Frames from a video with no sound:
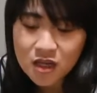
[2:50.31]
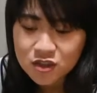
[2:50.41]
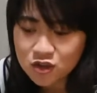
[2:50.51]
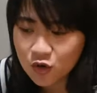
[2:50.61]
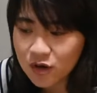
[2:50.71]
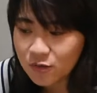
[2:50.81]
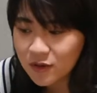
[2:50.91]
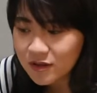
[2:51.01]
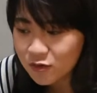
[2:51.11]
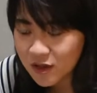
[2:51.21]
So if
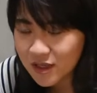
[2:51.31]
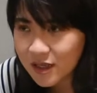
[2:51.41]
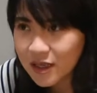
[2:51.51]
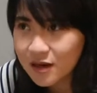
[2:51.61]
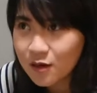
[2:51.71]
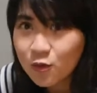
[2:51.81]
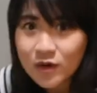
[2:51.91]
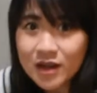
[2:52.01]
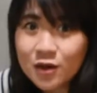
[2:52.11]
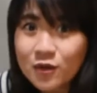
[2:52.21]
we drink in
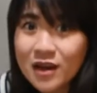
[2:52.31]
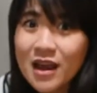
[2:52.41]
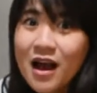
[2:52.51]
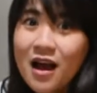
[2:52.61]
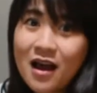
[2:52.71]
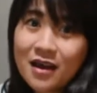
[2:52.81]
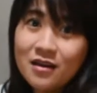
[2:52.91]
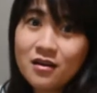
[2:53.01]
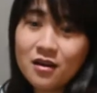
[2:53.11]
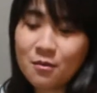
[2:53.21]
really
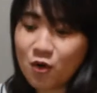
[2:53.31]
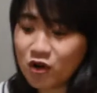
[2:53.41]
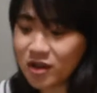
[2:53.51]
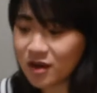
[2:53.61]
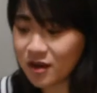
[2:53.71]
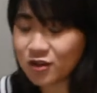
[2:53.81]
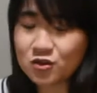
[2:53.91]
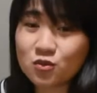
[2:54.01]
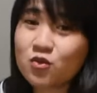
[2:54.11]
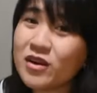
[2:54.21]
high ammonia, it's
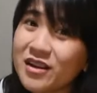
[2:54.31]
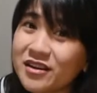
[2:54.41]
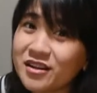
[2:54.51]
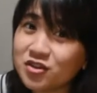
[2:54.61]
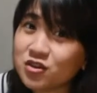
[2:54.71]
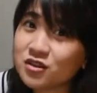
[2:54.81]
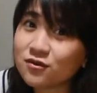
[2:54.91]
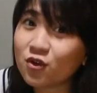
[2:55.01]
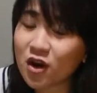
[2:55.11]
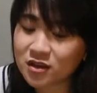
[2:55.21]
really dangerous
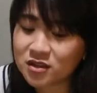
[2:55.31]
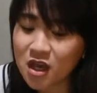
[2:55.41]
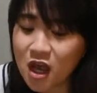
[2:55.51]
for us.